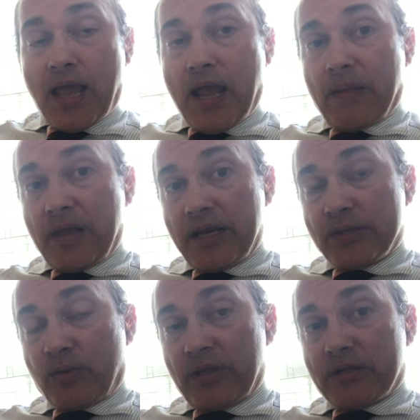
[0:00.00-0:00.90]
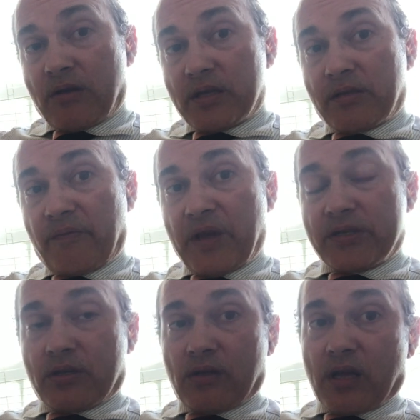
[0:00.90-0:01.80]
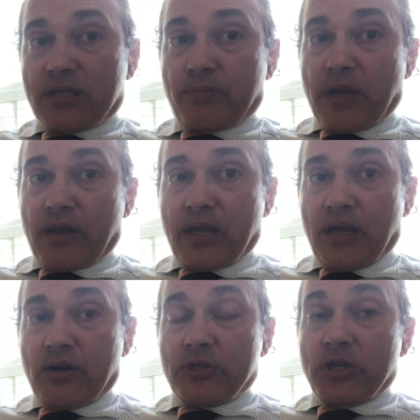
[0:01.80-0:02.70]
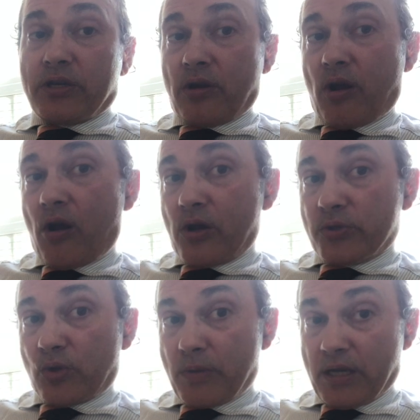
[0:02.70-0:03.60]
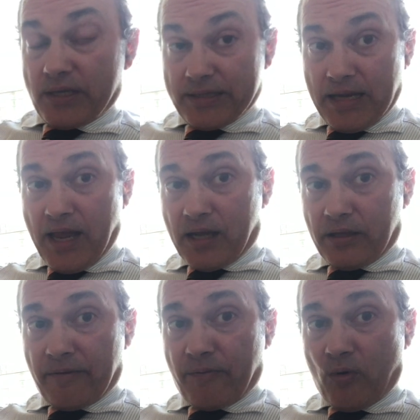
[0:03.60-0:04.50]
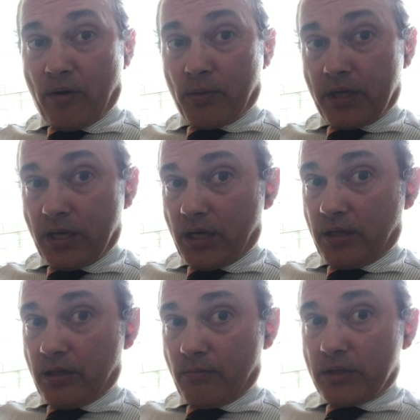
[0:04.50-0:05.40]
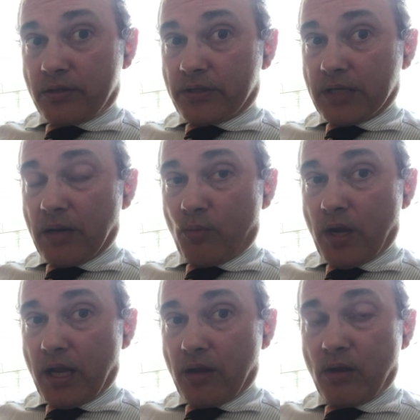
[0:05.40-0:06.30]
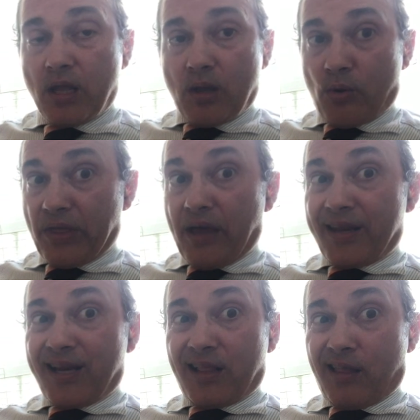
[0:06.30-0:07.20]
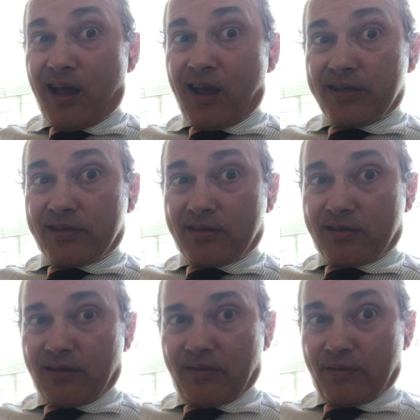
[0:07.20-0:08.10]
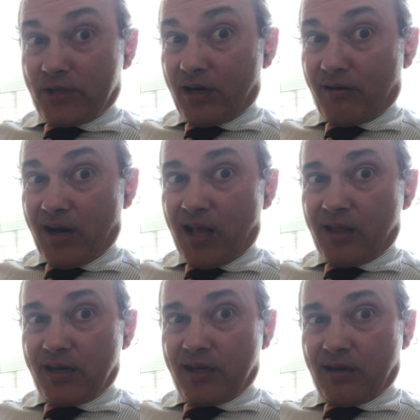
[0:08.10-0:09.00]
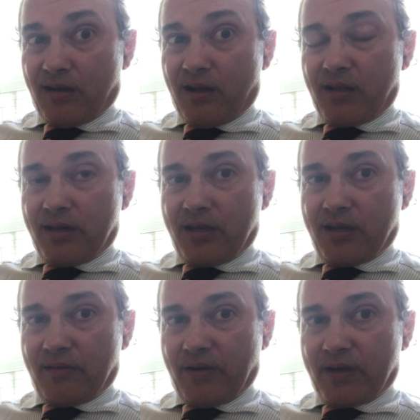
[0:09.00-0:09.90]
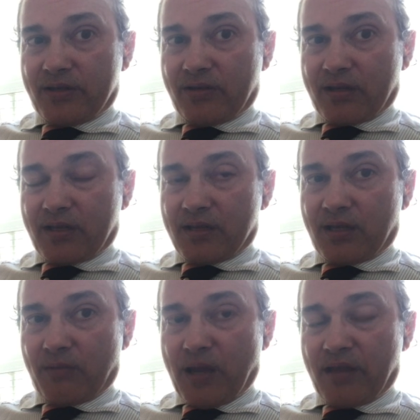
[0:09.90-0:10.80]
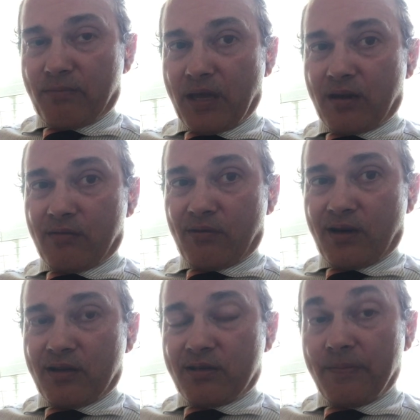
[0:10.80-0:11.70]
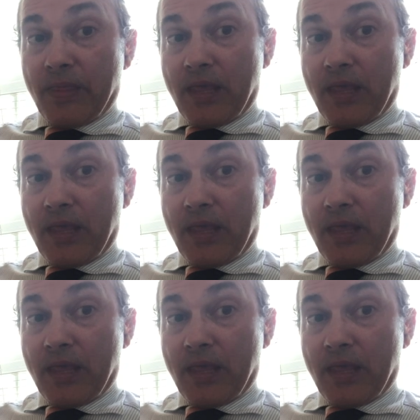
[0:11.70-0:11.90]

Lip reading: And that each one of these conservation laws about energy can also be exactly formally and in much the same way, without any loss of generality at all, in a very strict sense of the mathematical words,